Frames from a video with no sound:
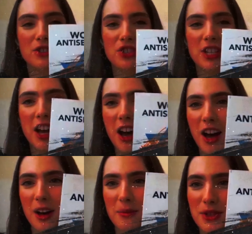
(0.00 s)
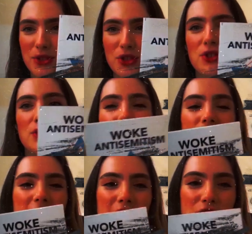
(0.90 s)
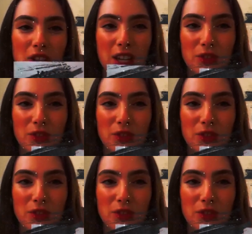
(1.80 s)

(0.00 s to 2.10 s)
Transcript: I'm here to bring you discussions that